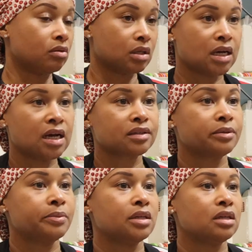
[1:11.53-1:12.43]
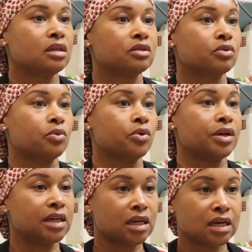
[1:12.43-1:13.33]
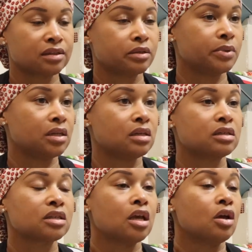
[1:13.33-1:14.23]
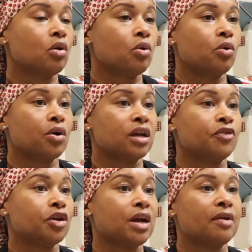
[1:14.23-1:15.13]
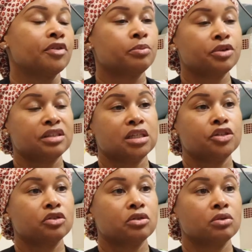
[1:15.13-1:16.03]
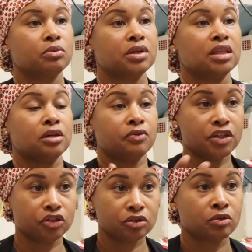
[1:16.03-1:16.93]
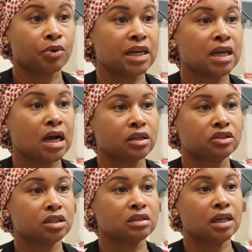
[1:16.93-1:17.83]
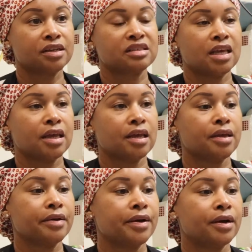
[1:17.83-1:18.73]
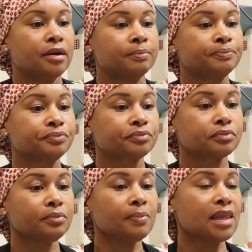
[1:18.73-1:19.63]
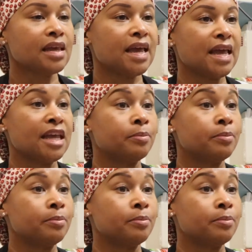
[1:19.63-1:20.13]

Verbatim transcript: colonoscopies or endoscopies, or if you're having a procedure with interventional radiology, like say, um, a